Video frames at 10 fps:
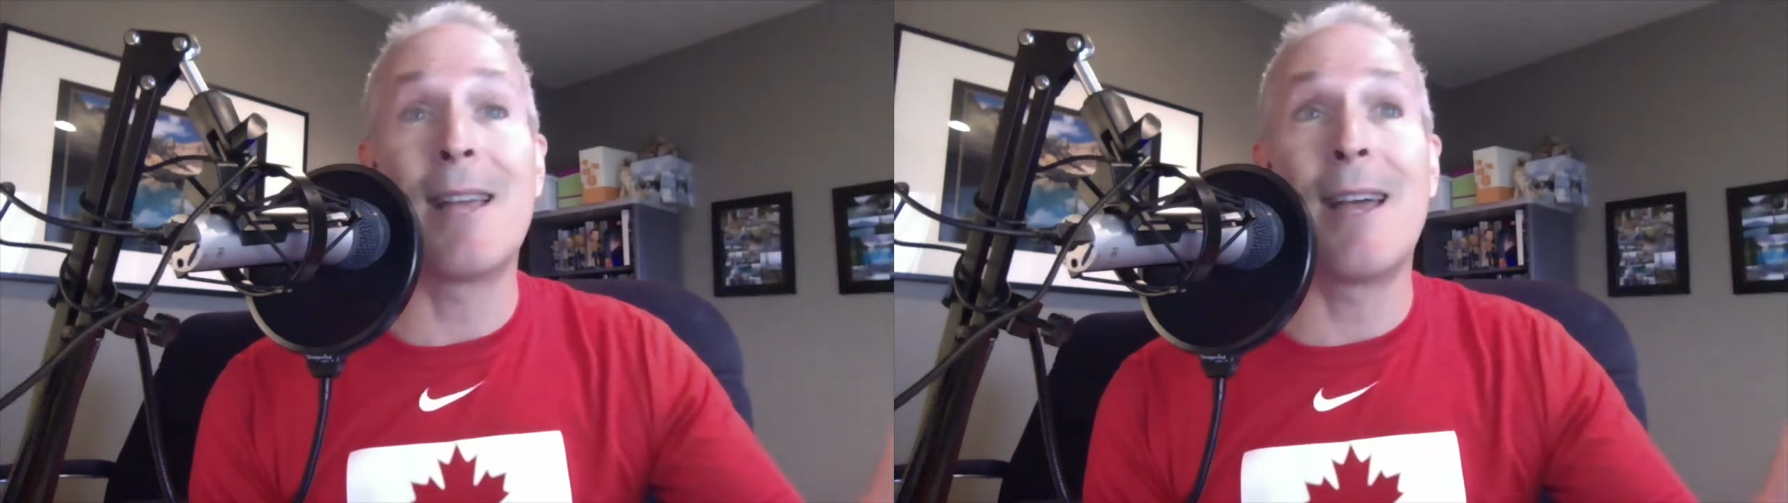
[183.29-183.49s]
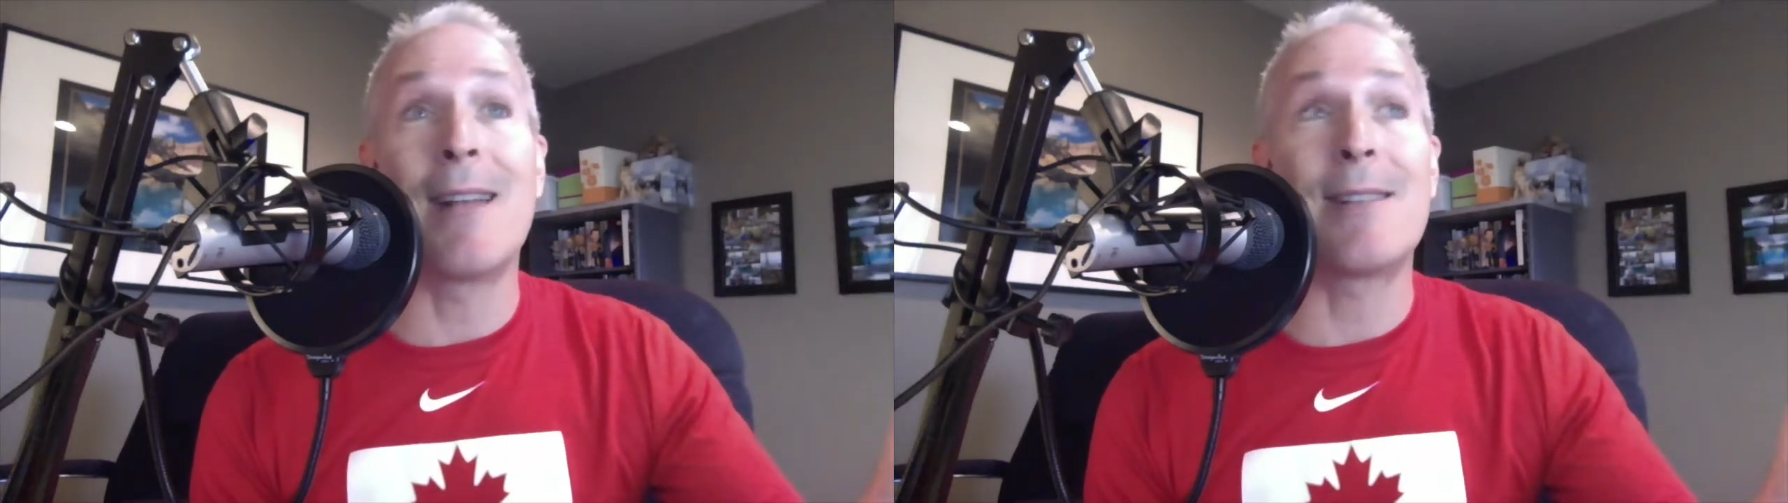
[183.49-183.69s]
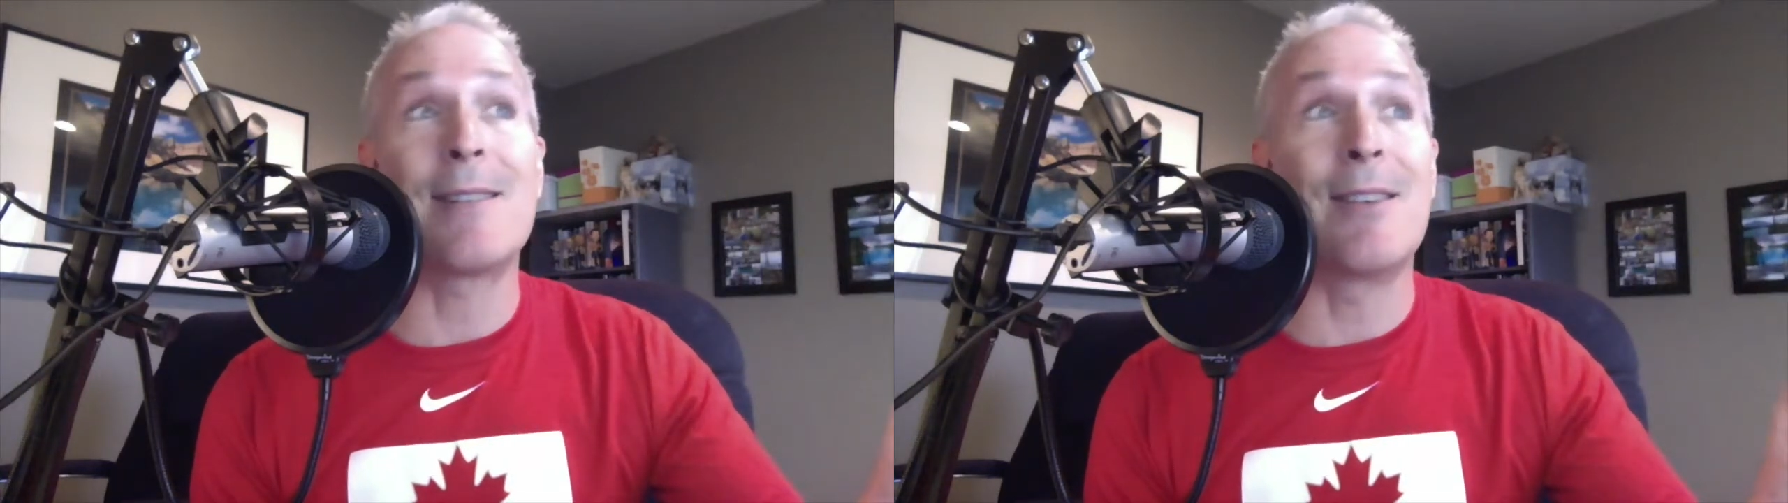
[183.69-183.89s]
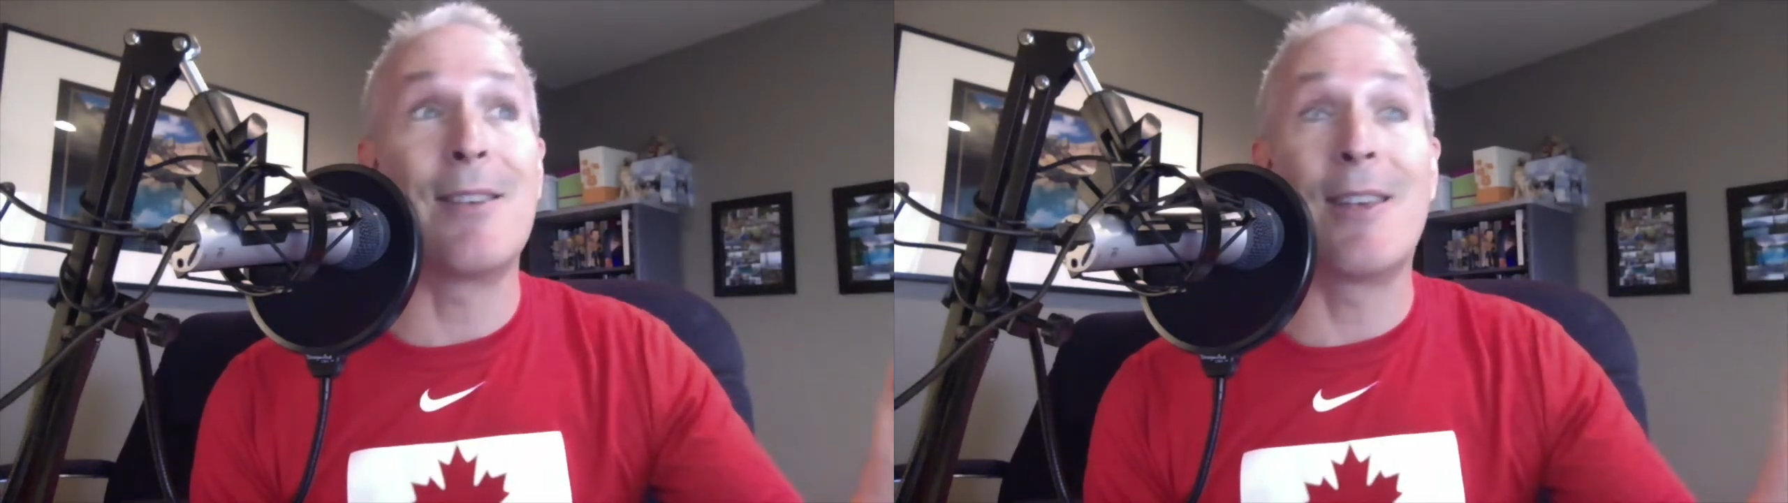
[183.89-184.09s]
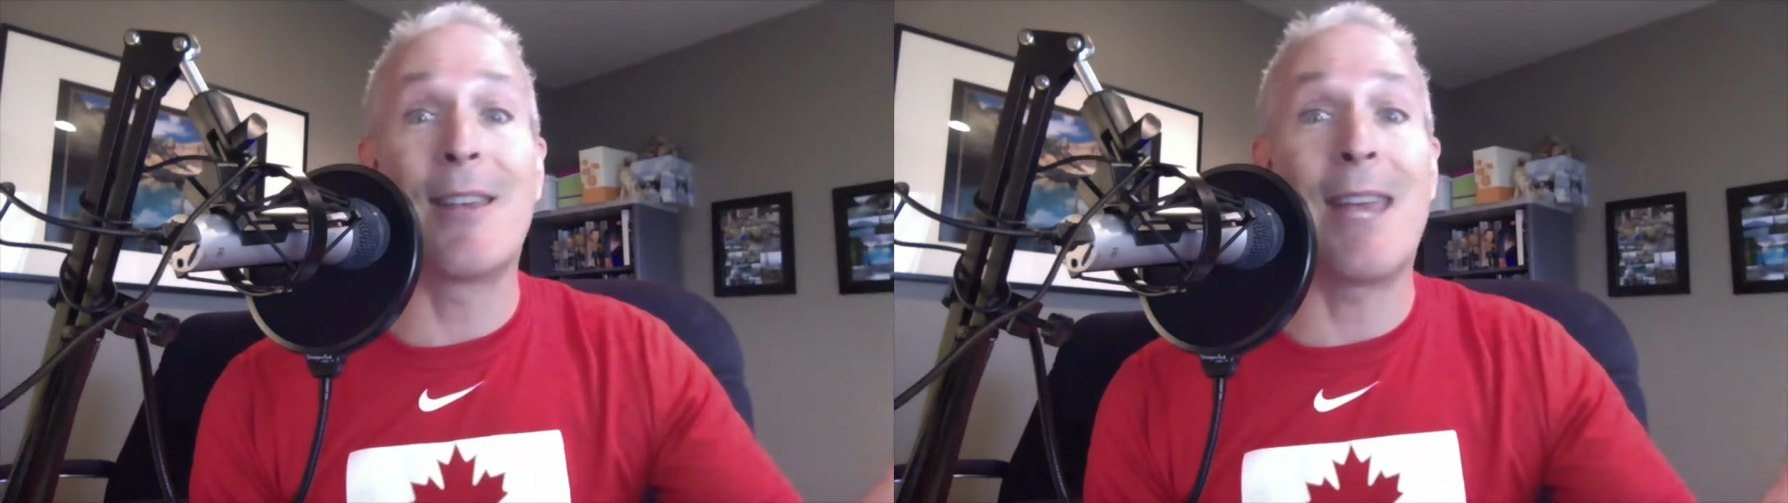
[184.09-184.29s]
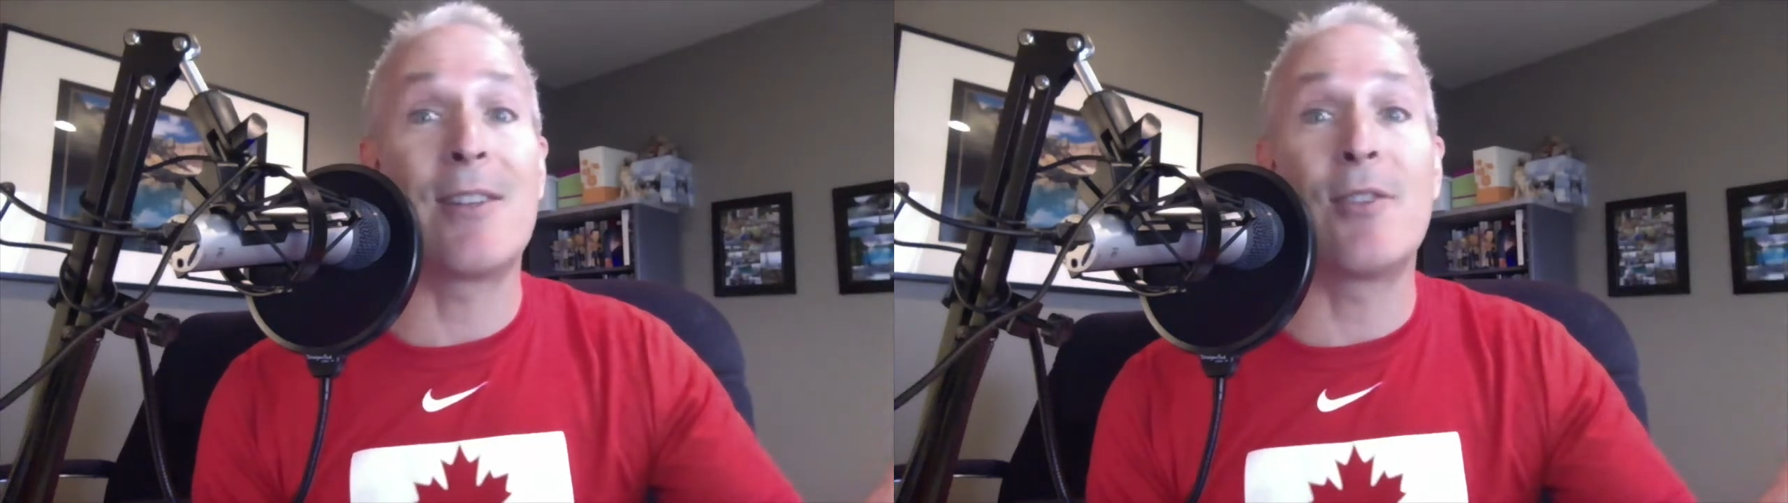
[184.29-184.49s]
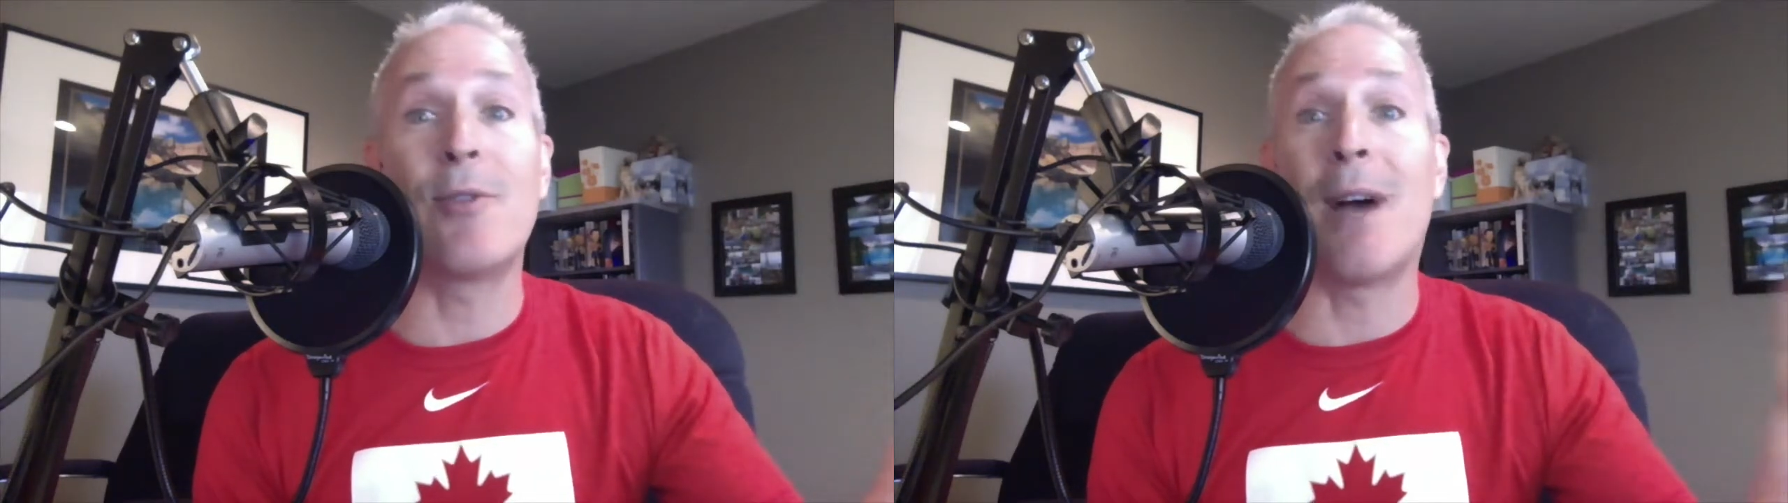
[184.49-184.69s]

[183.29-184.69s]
that you, you can't do.